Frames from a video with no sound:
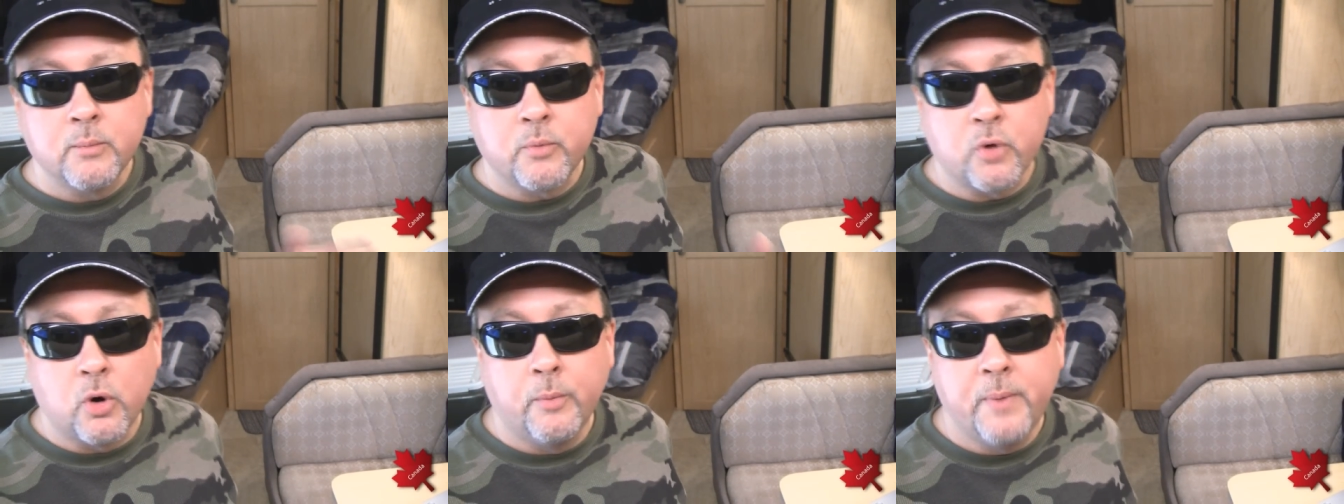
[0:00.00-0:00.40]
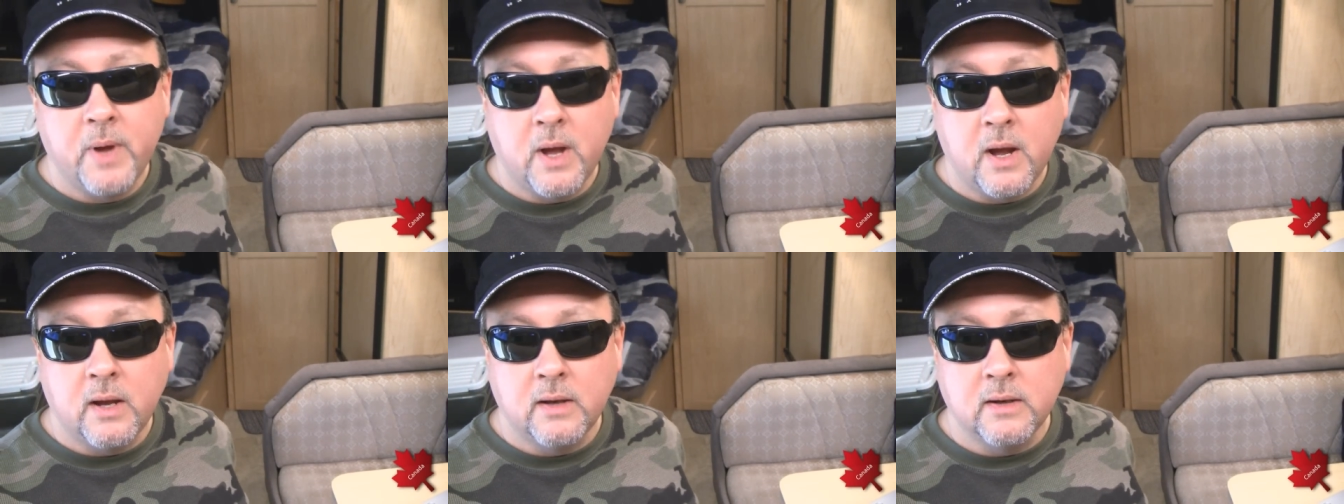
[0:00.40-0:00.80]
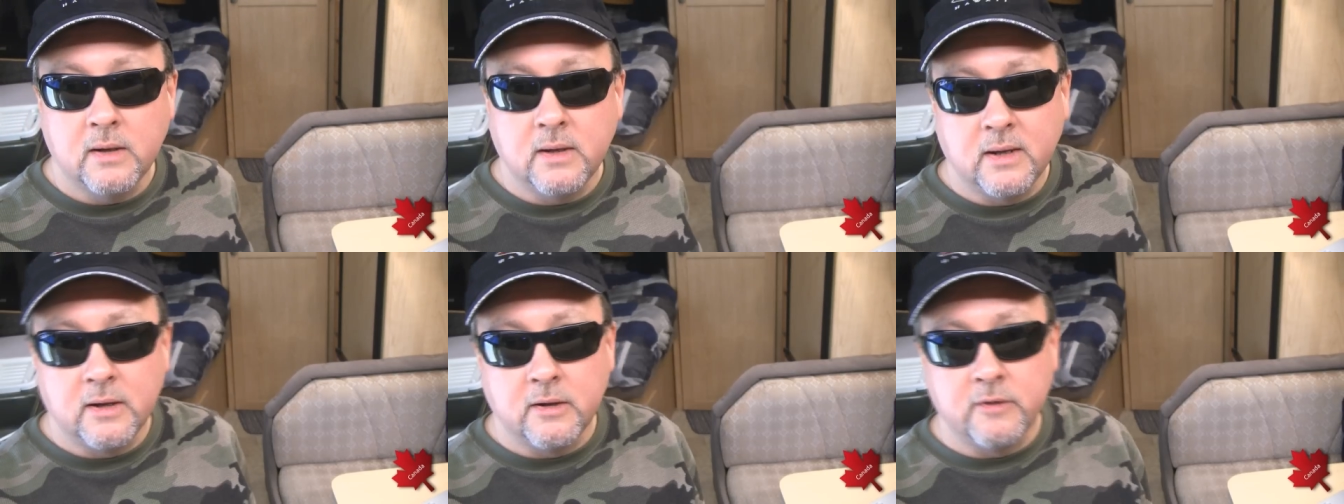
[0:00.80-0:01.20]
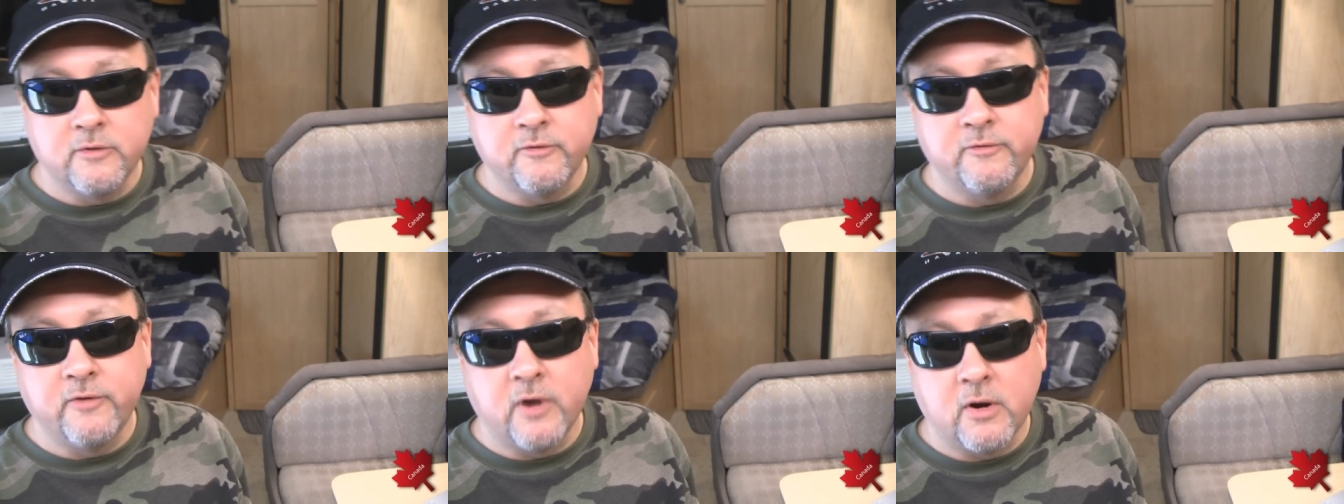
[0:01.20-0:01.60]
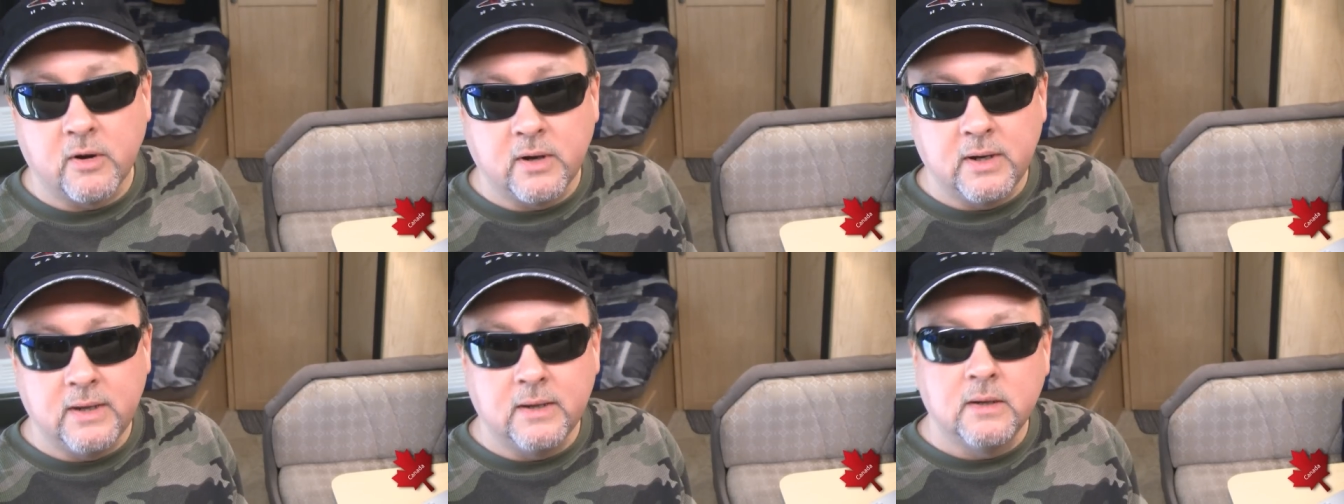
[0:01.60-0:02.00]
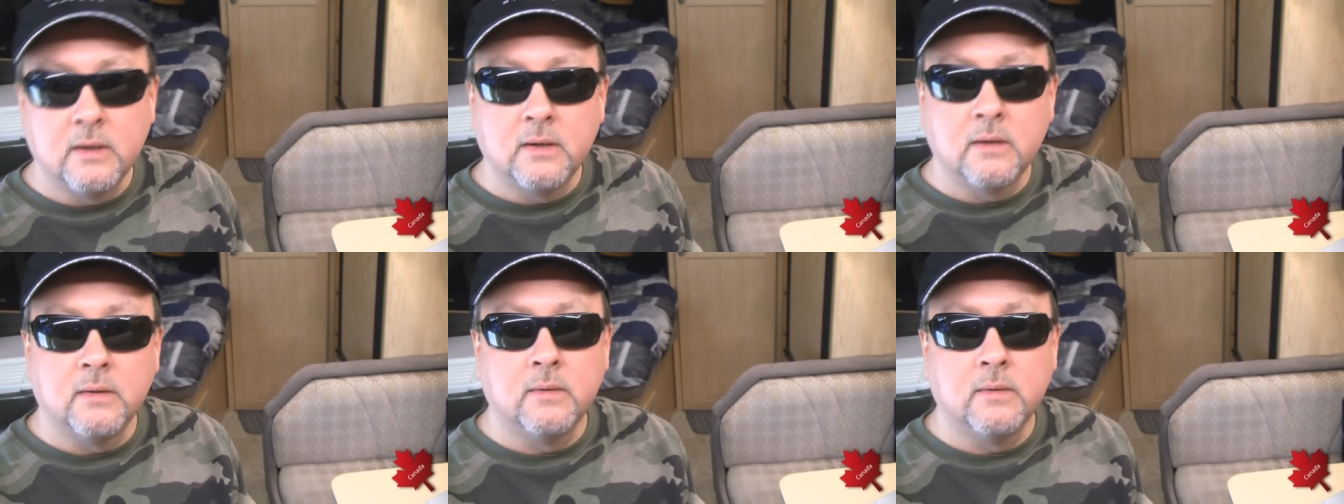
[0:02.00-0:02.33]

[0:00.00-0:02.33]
propane is very